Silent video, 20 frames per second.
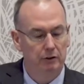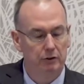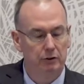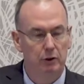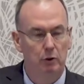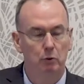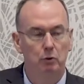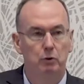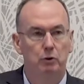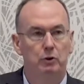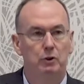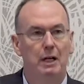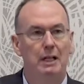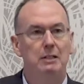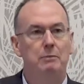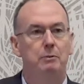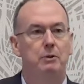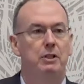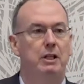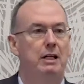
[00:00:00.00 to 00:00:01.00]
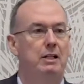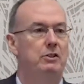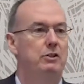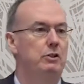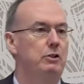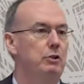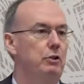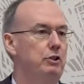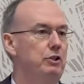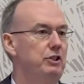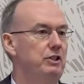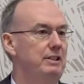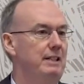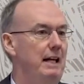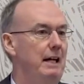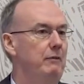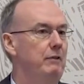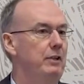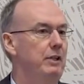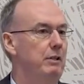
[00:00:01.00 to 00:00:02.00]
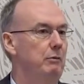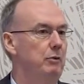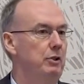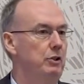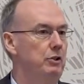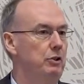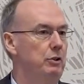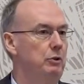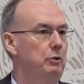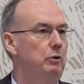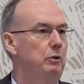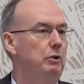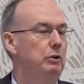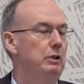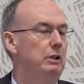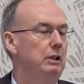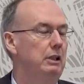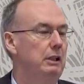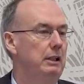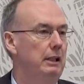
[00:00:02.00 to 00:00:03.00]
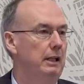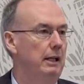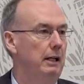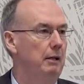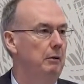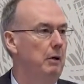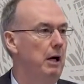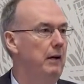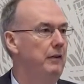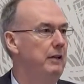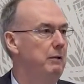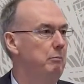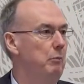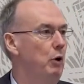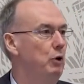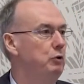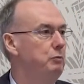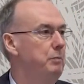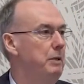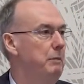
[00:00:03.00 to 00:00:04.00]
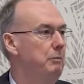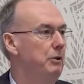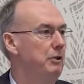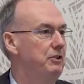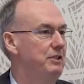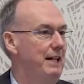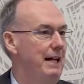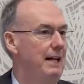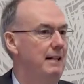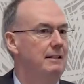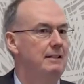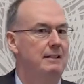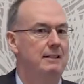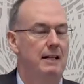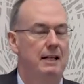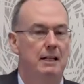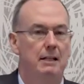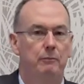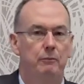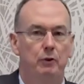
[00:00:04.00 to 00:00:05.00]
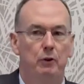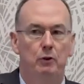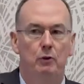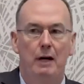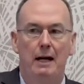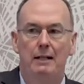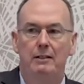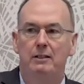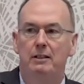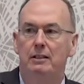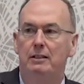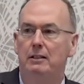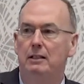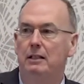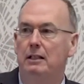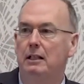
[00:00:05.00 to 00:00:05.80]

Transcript: So transportation touches everything we do. I think most people tend to take it for granted.